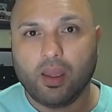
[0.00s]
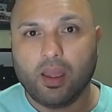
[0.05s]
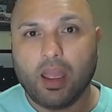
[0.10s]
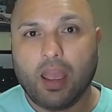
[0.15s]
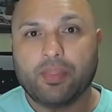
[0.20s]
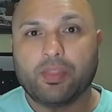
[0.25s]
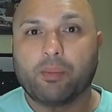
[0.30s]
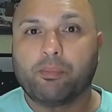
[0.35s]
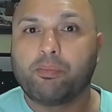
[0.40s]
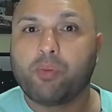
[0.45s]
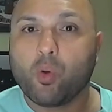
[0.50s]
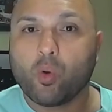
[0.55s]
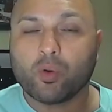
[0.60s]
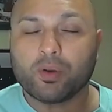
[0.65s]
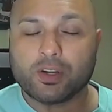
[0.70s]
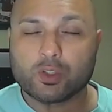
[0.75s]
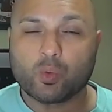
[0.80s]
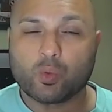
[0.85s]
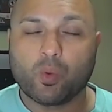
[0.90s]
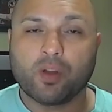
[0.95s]
And the port
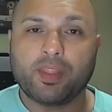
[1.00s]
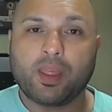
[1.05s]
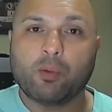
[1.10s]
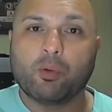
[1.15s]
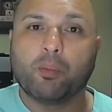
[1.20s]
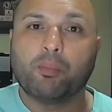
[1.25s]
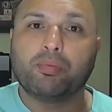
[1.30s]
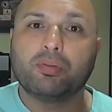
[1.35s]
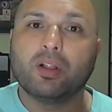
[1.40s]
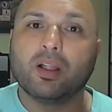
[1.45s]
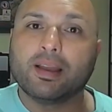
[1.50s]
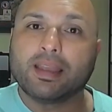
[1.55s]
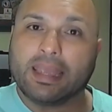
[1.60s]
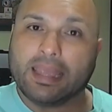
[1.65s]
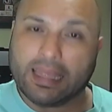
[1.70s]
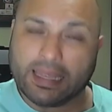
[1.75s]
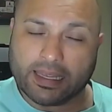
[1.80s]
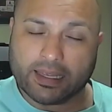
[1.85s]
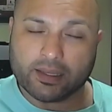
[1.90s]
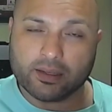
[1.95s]
is where they will plug
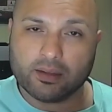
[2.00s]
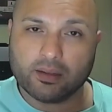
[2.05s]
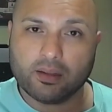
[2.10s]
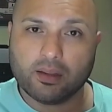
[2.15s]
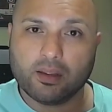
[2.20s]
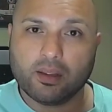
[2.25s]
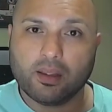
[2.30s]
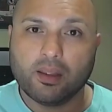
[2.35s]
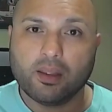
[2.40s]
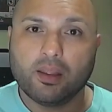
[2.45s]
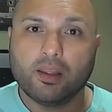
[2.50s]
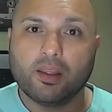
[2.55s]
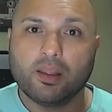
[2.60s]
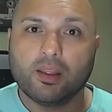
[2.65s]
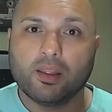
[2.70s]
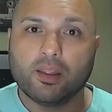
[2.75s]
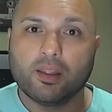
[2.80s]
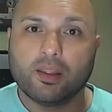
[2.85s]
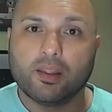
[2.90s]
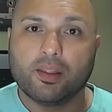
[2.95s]
in
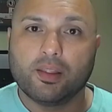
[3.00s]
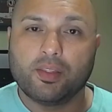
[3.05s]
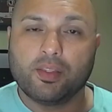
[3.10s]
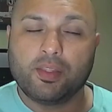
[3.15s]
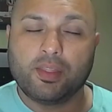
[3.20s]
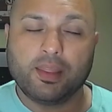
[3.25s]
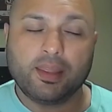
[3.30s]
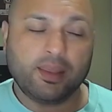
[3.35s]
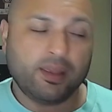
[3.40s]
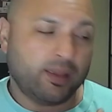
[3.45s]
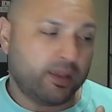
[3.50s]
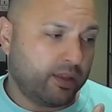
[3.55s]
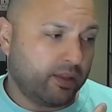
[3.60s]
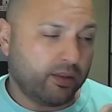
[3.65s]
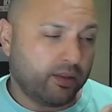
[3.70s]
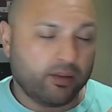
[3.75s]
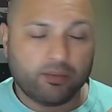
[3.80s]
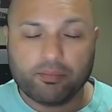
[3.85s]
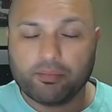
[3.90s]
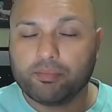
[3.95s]

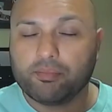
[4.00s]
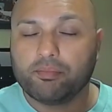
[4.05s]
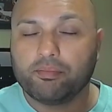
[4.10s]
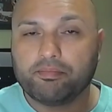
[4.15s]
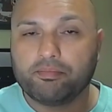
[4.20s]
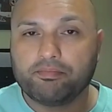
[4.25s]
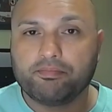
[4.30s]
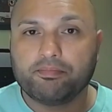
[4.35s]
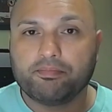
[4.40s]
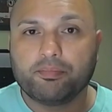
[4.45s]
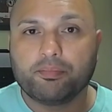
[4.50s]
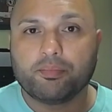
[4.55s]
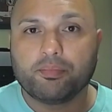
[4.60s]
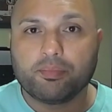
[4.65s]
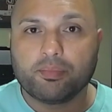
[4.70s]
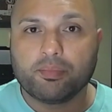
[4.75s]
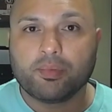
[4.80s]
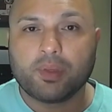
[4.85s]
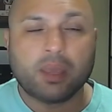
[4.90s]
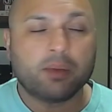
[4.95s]
the
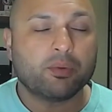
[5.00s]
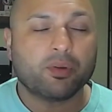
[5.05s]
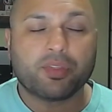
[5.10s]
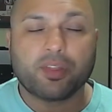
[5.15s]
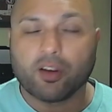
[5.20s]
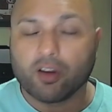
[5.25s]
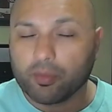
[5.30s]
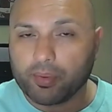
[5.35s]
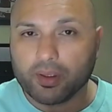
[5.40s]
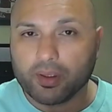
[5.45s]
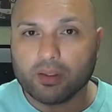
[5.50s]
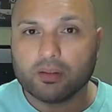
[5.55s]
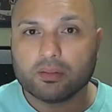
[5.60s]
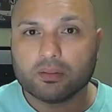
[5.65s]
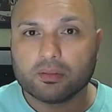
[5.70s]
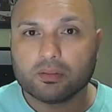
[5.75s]
chemotherapy.